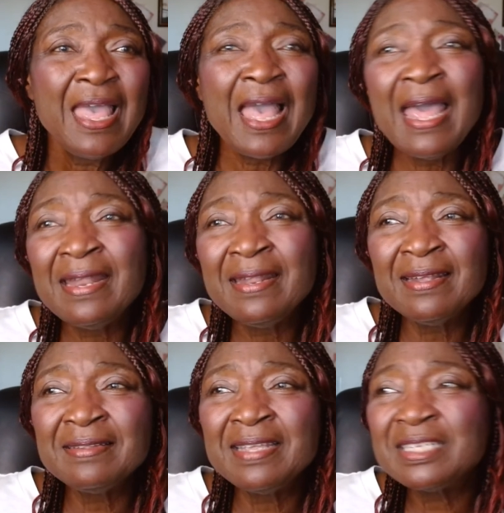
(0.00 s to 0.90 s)
and
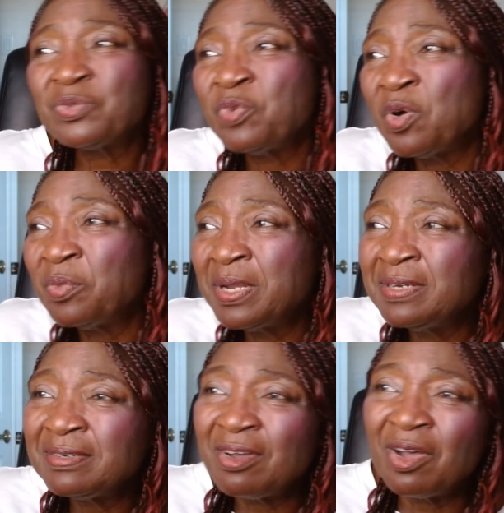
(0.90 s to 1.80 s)
this
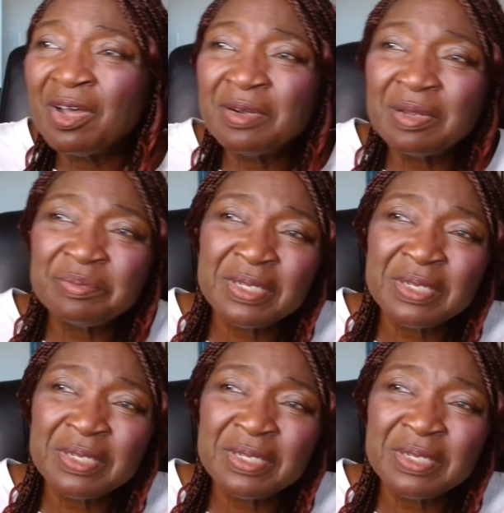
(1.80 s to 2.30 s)
woman called up,